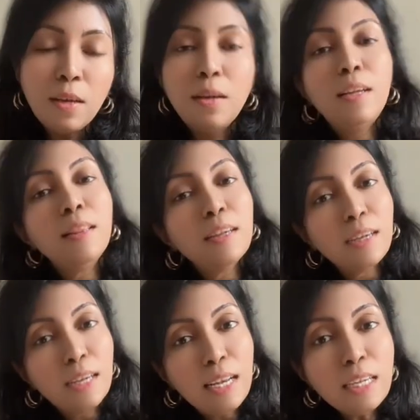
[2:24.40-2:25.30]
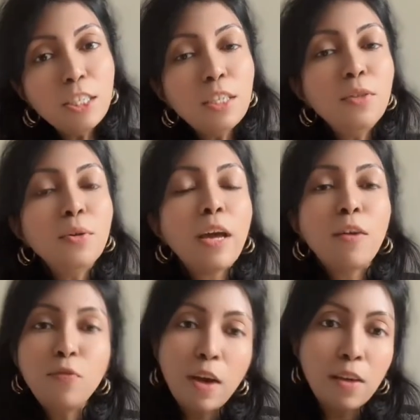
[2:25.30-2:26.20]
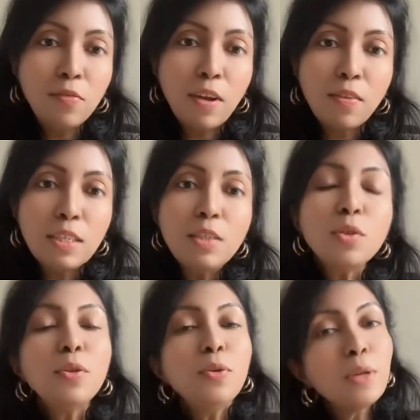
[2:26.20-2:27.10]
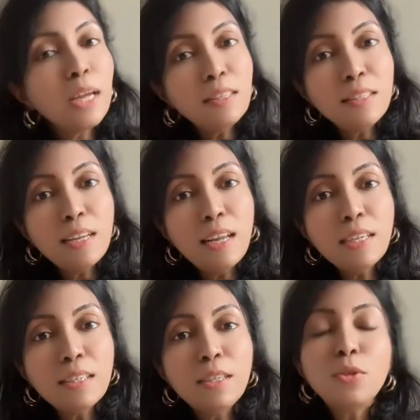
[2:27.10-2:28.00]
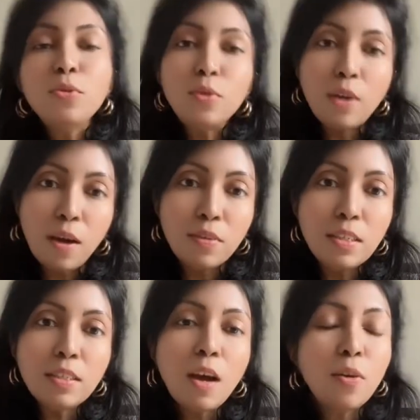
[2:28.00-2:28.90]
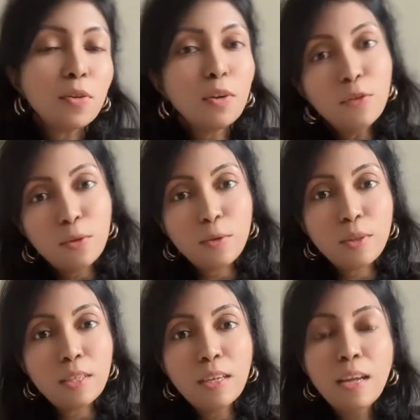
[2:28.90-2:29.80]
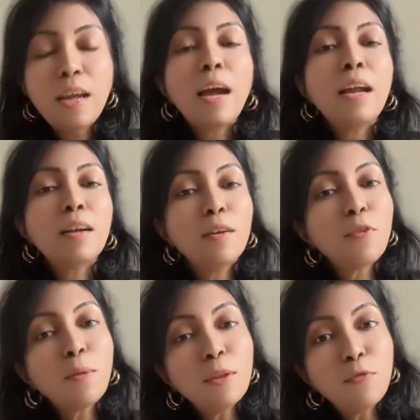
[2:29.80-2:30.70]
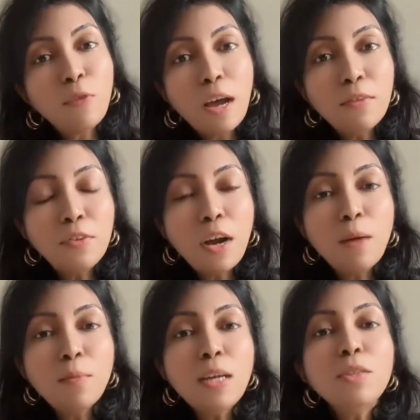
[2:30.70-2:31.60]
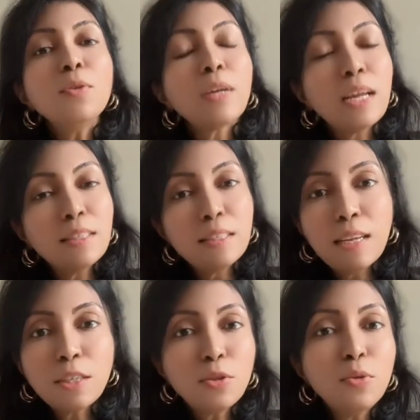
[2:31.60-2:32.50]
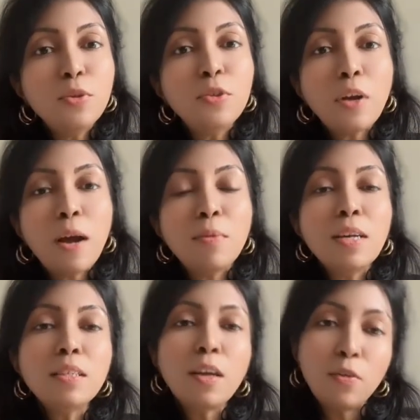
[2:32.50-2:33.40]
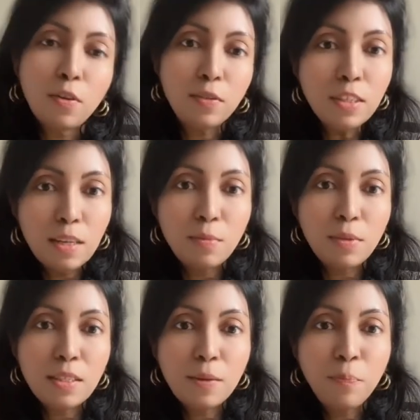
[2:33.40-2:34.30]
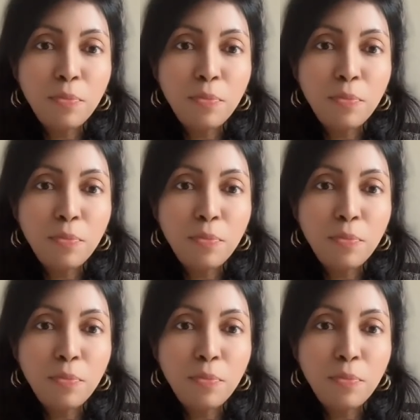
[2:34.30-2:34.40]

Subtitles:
In the collection you have 5 novels, so you can select 2 novels out of those, and from the 5 dramas you can select 2 dramas out of the syllabus.